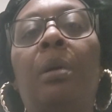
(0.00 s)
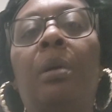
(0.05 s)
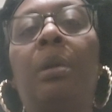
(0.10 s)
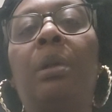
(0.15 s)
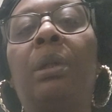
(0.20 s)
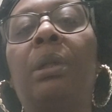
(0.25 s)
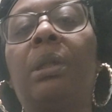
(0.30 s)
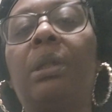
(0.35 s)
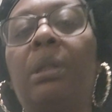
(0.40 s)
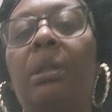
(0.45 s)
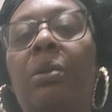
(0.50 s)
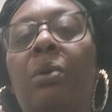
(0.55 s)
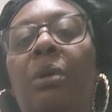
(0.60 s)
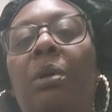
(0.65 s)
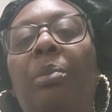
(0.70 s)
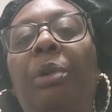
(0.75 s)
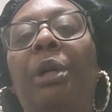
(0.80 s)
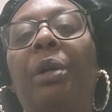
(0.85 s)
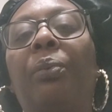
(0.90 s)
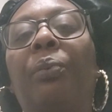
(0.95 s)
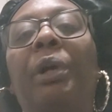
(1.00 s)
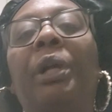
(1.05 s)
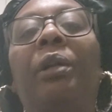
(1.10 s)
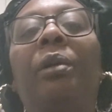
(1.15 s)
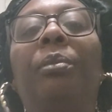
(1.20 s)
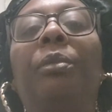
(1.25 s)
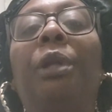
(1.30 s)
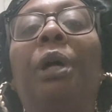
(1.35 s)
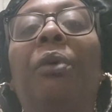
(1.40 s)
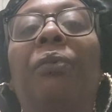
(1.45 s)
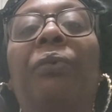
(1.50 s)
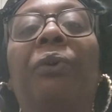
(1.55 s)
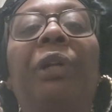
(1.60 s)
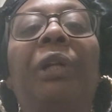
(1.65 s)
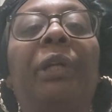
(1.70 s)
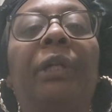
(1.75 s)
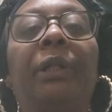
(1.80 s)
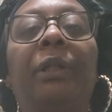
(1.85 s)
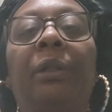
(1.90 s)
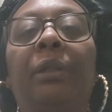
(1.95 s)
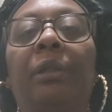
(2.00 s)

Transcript: this is going to be a random love reading.